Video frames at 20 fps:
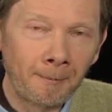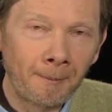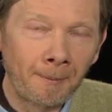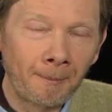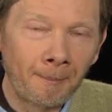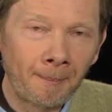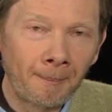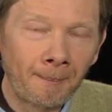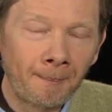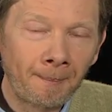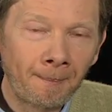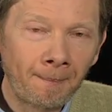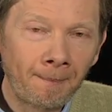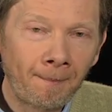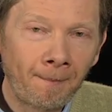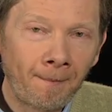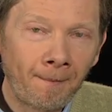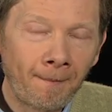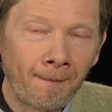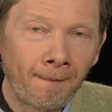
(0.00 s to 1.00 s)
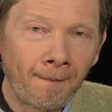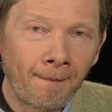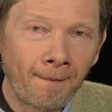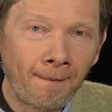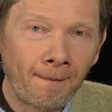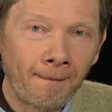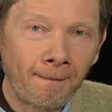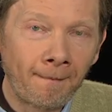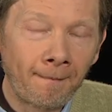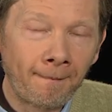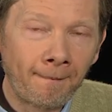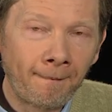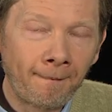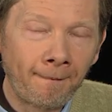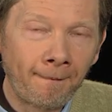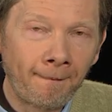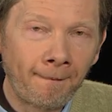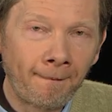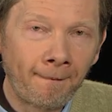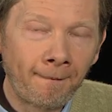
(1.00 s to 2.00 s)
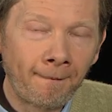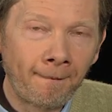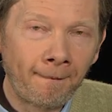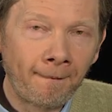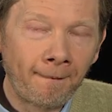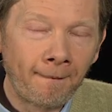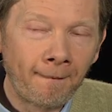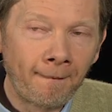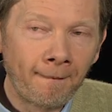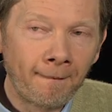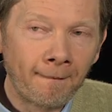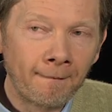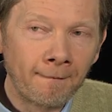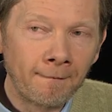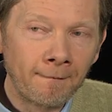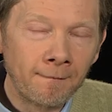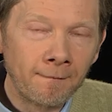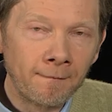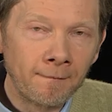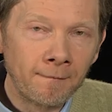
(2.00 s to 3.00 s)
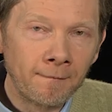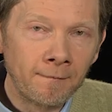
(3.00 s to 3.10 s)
(silence)